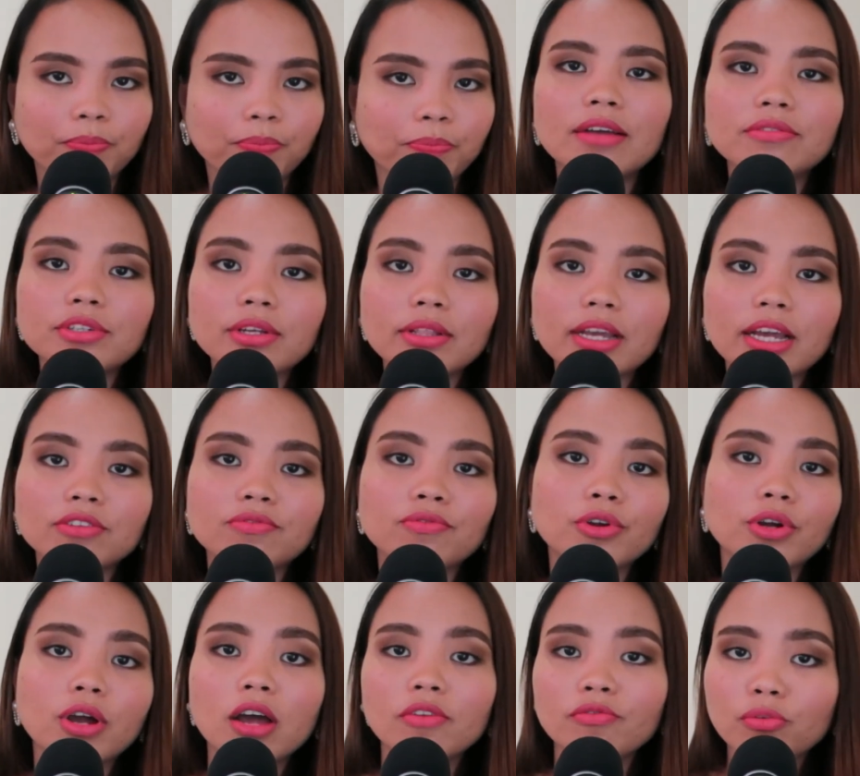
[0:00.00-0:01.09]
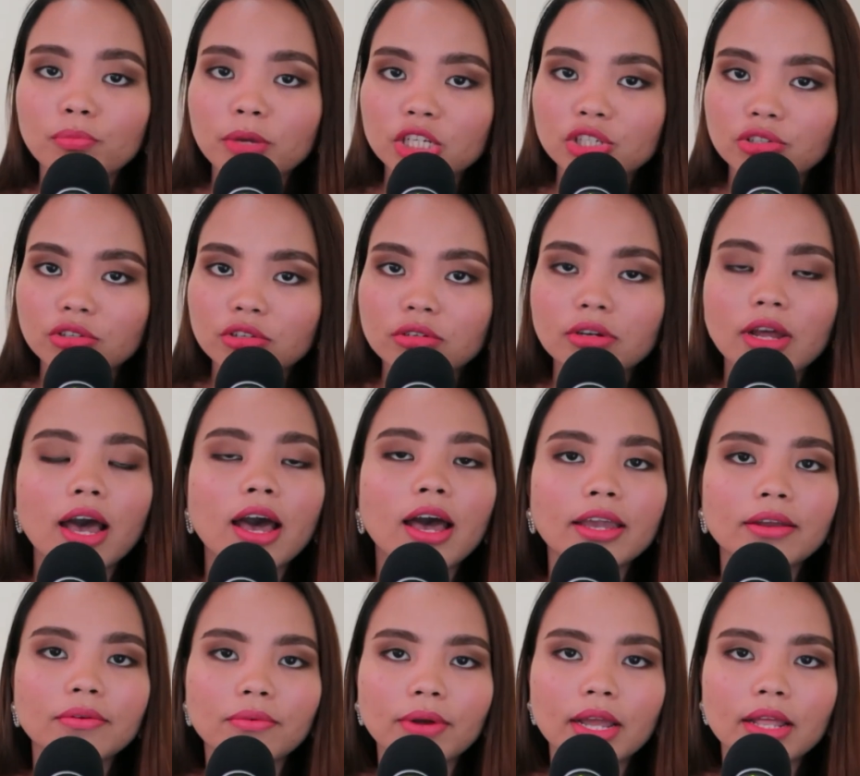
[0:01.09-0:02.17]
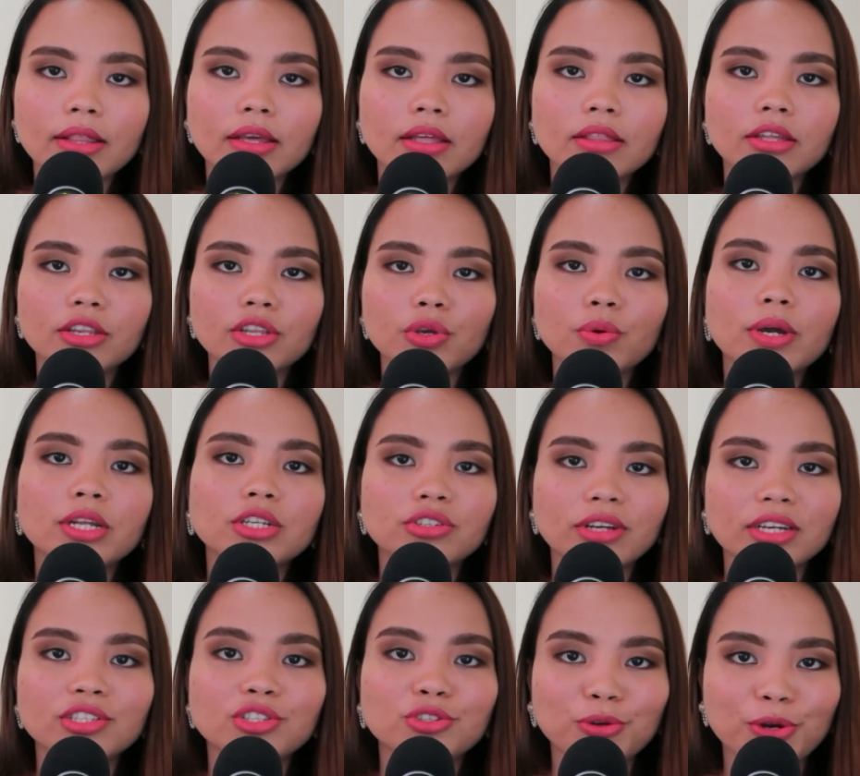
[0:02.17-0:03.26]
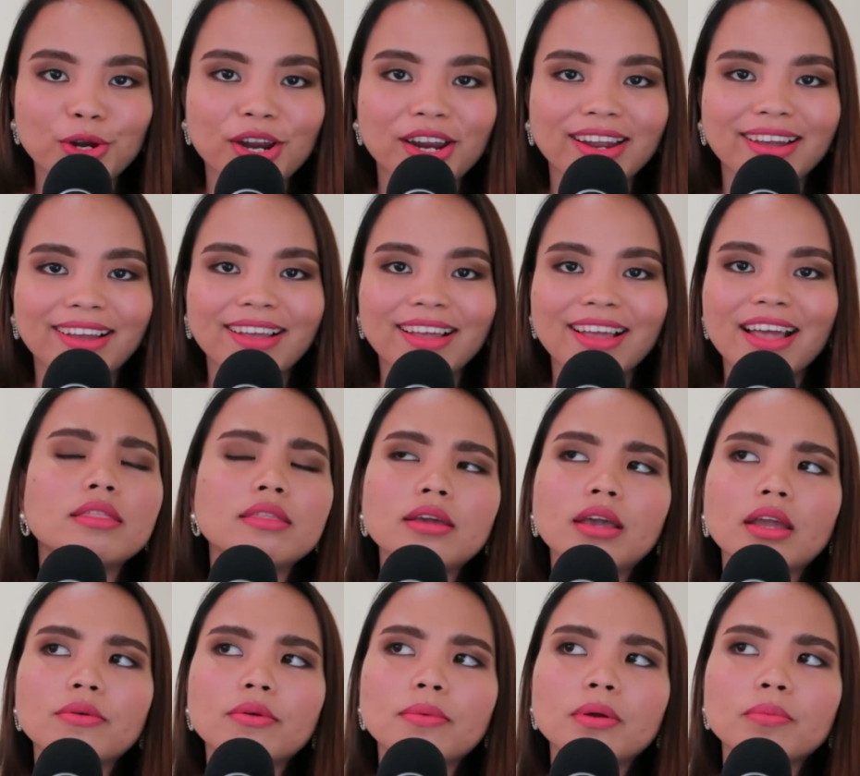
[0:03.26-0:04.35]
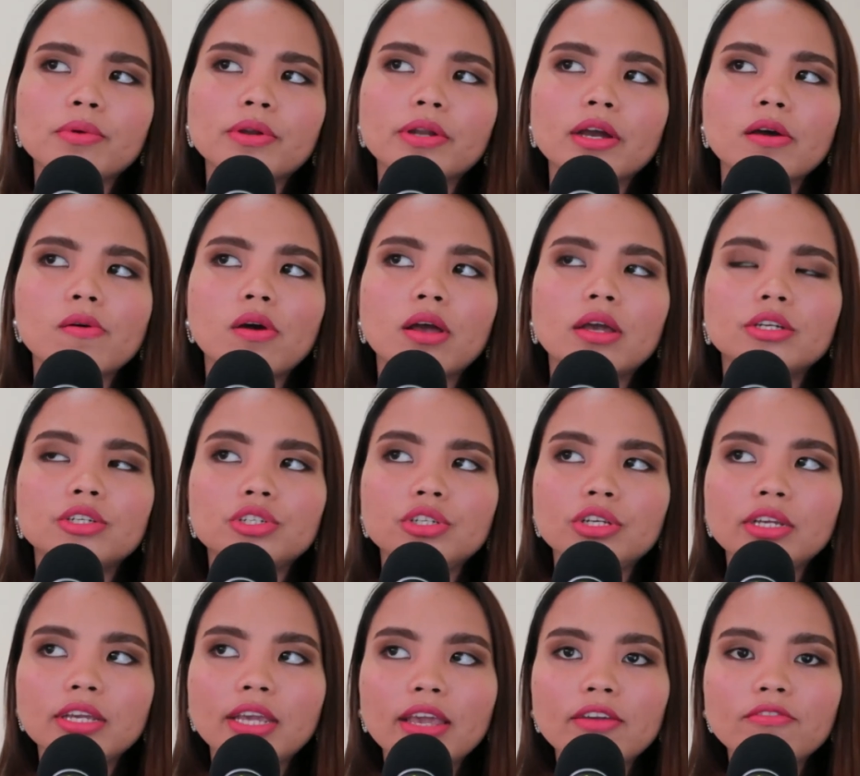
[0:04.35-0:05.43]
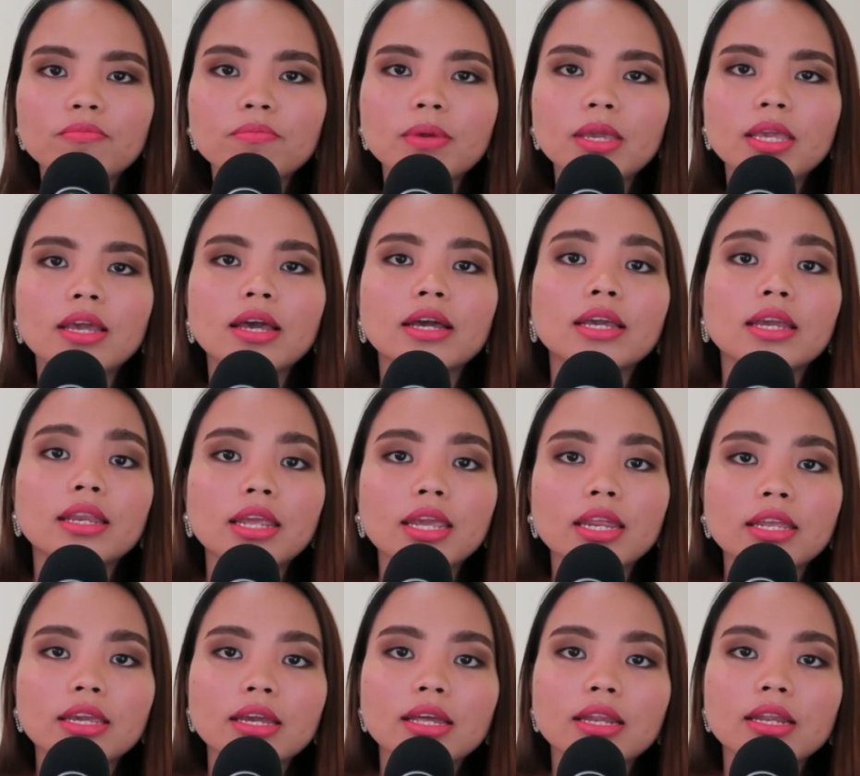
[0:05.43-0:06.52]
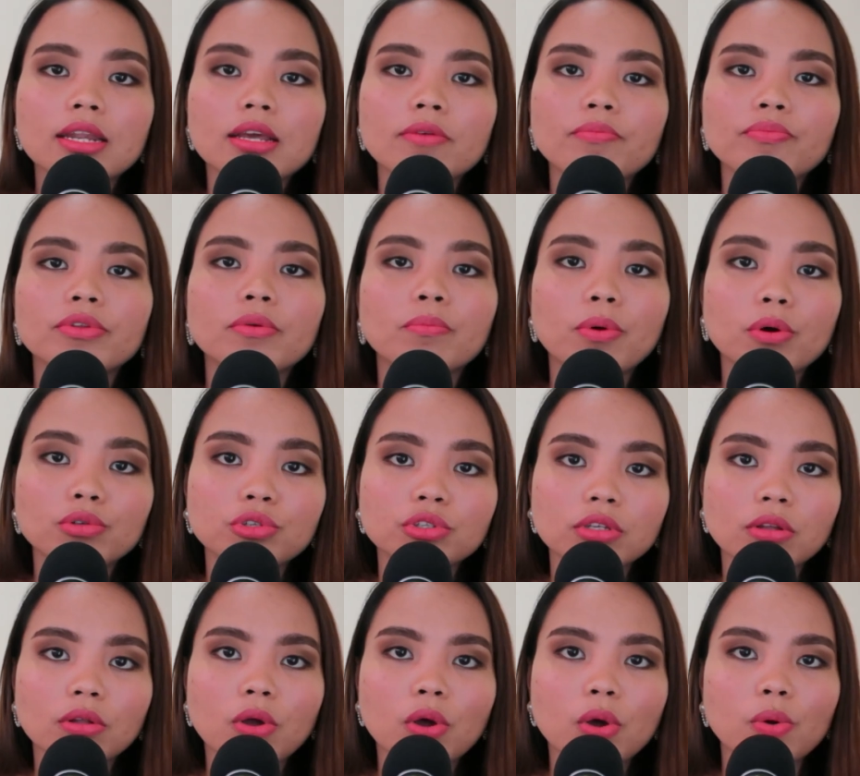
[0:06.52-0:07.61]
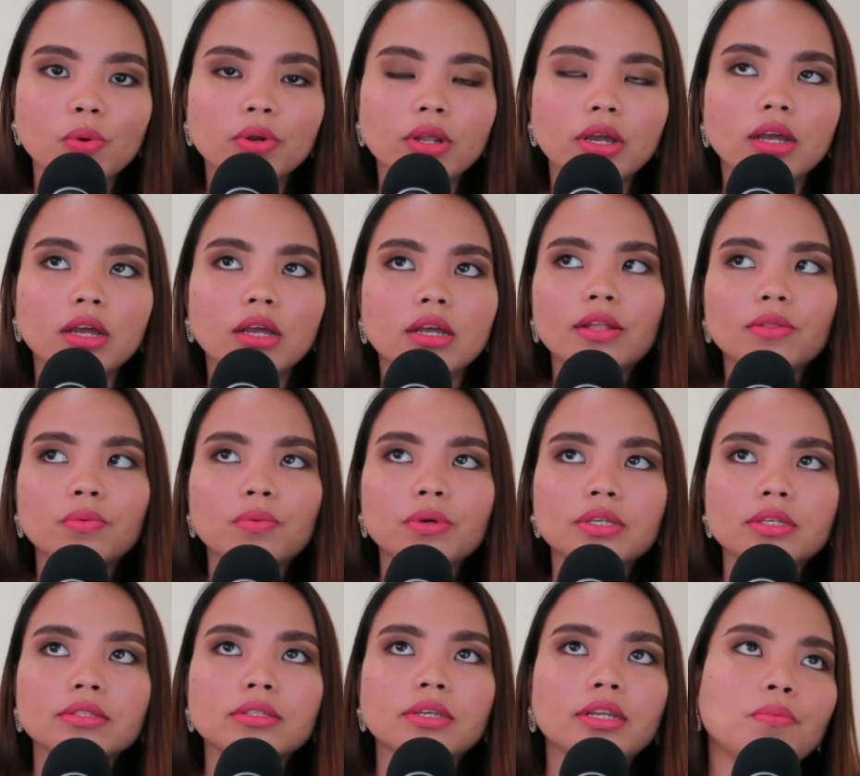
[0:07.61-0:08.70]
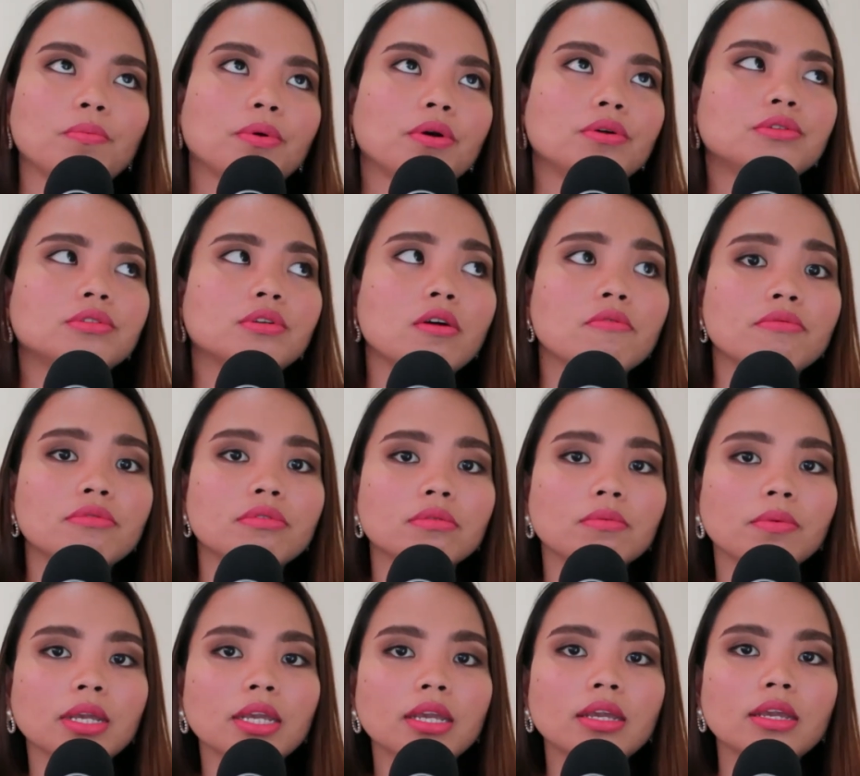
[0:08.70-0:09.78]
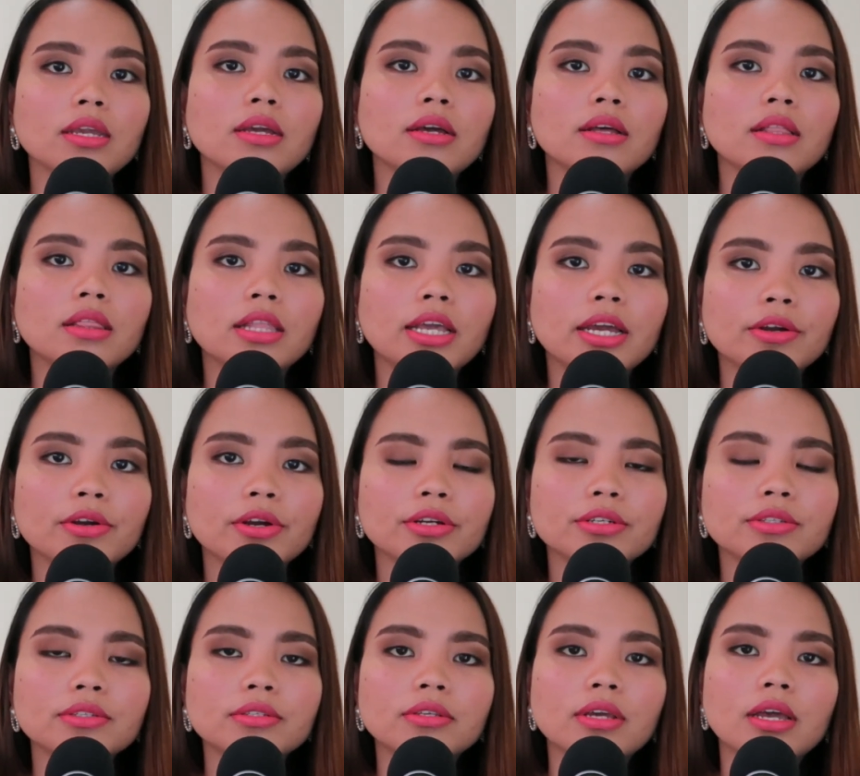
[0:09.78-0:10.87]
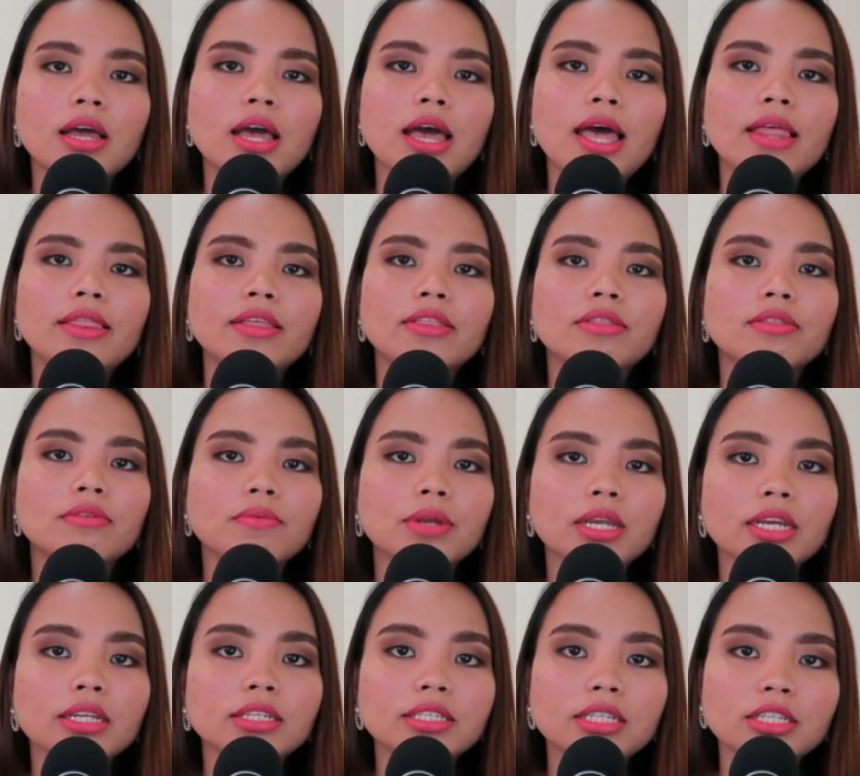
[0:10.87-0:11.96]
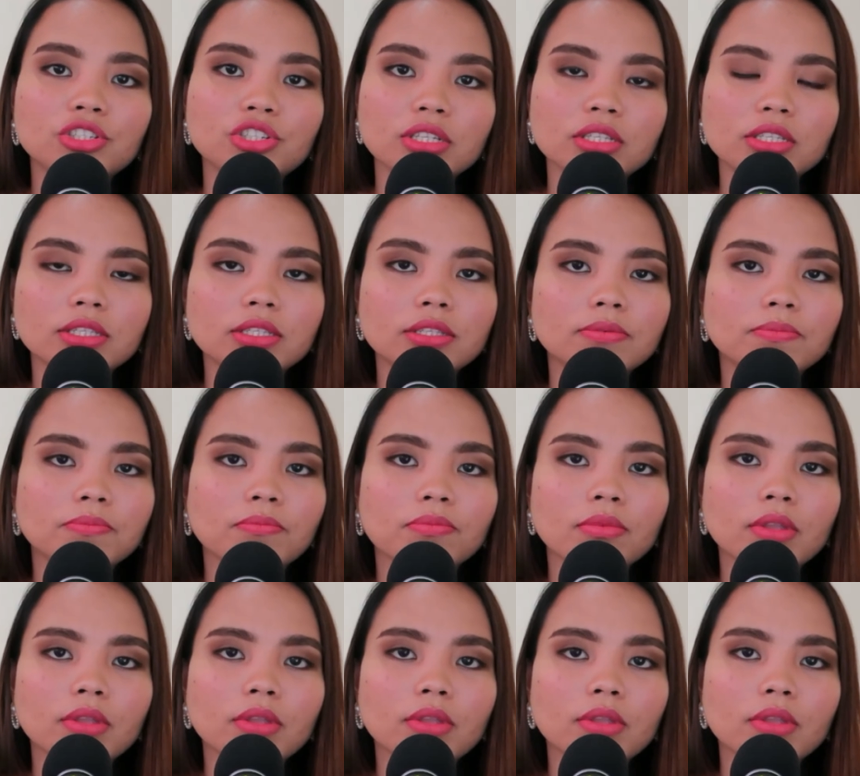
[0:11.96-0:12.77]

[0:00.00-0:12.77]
And after that, for confirmation, I read the new address to her. I think I remember now. She gave me a Canadian postal code. It was composed of 3 letters and then 3 digits.